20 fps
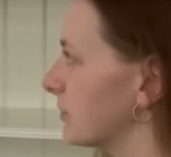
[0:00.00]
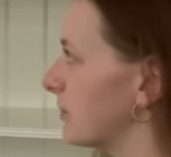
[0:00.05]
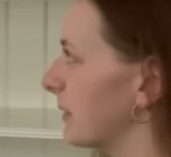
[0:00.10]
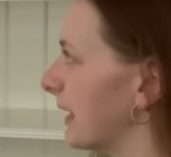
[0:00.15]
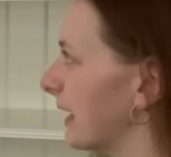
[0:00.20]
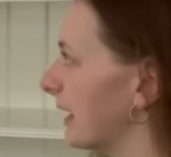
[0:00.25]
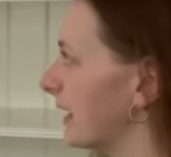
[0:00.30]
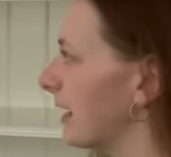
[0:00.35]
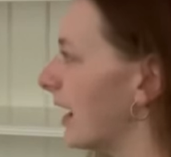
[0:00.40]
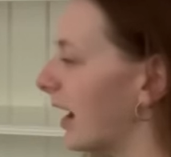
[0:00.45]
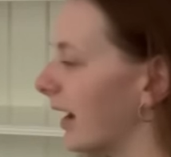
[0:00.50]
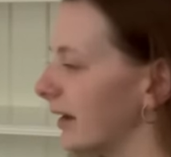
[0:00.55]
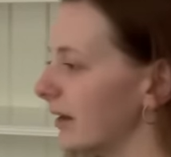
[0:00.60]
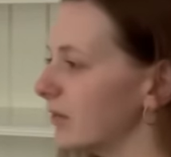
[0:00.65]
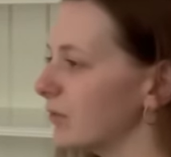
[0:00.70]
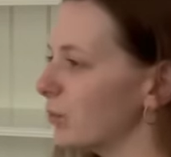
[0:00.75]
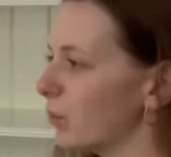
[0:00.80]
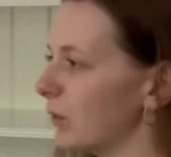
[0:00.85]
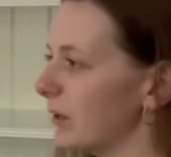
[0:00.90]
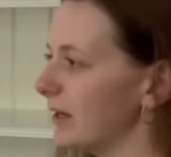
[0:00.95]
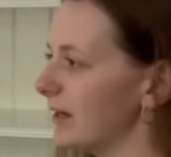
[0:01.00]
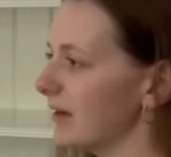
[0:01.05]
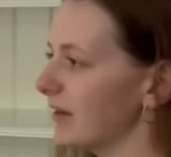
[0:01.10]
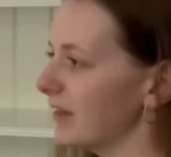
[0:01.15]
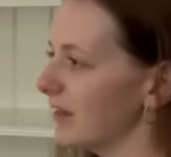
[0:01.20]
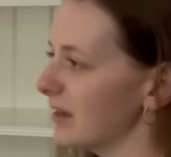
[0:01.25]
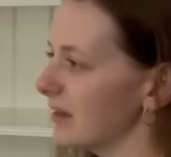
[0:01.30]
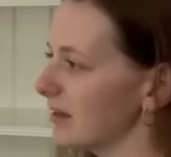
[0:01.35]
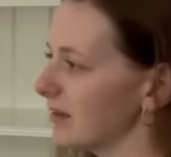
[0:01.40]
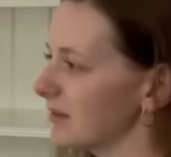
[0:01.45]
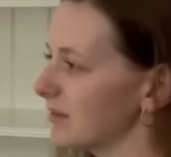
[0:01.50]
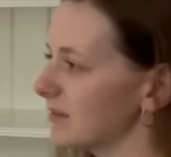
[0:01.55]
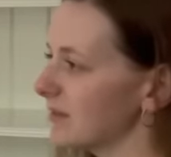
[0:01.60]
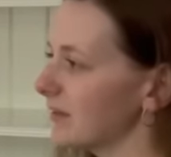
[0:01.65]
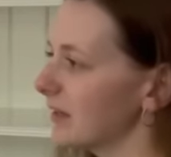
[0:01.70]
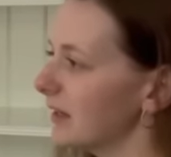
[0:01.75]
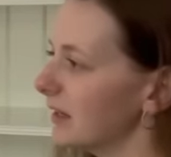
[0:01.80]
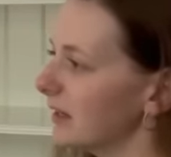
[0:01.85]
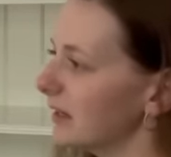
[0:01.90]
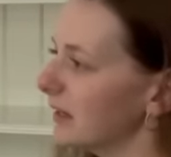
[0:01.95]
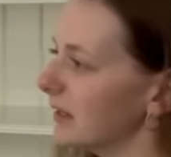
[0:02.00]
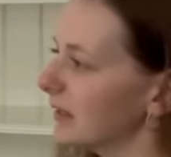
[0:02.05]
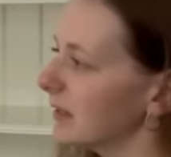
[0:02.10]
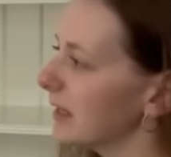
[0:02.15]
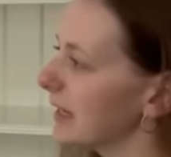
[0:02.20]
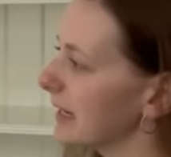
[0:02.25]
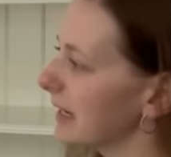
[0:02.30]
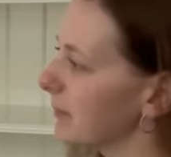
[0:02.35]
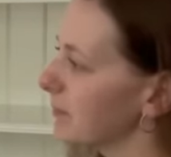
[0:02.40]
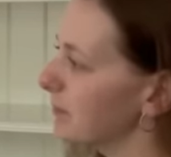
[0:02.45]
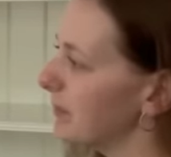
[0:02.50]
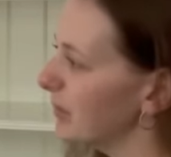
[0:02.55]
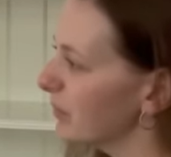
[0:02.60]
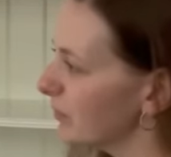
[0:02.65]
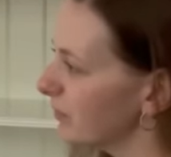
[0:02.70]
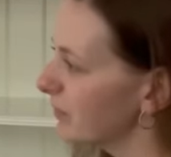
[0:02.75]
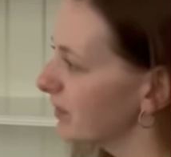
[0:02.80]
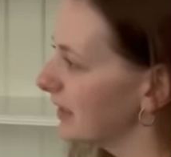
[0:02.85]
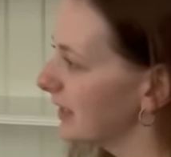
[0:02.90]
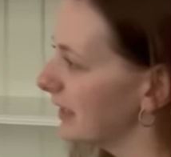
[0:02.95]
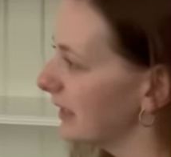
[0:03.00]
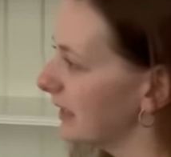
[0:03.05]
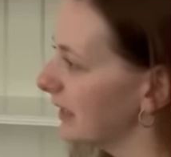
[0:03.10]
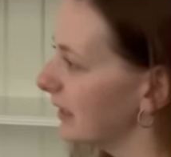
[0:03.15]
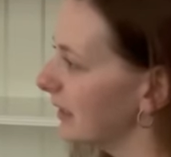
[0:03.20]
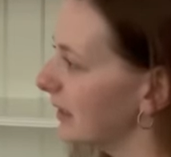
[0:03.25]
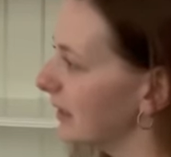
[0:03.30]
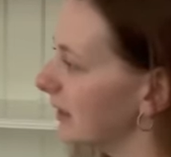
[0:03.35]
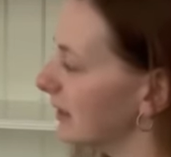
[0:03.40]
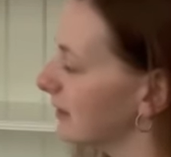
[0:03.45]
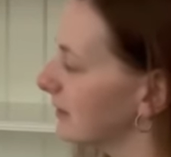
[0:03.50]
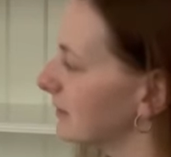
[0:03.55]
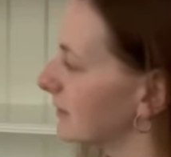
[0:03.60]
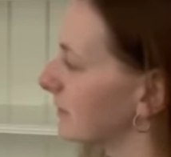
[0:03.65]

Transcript: but I kind of wanted this like built-in